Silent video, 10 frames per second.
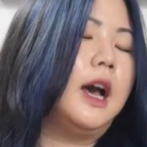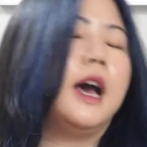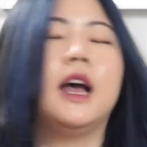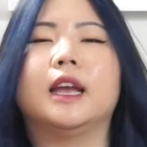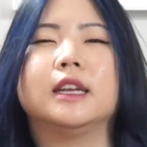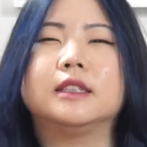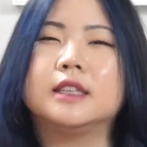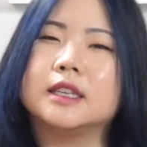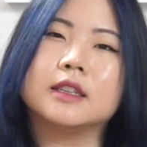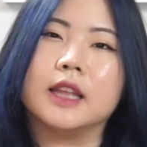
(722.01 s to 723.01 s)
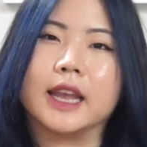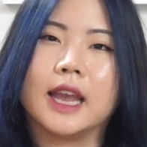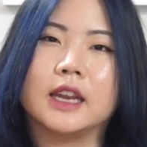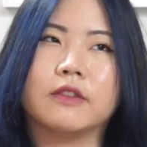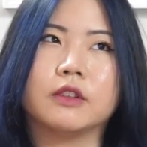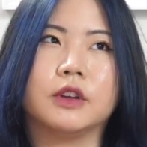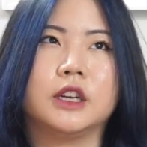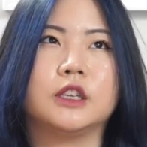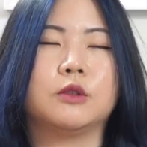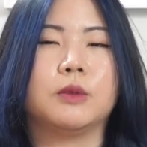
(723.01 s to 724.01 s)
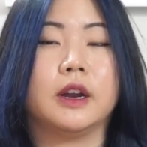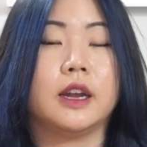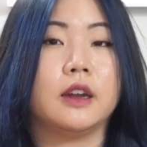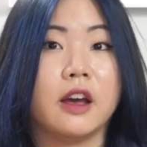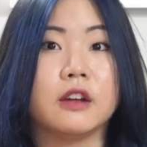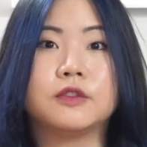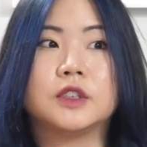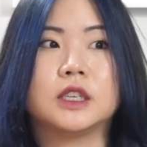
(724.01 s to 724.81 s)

I didn't like any of the ready-to-wear enough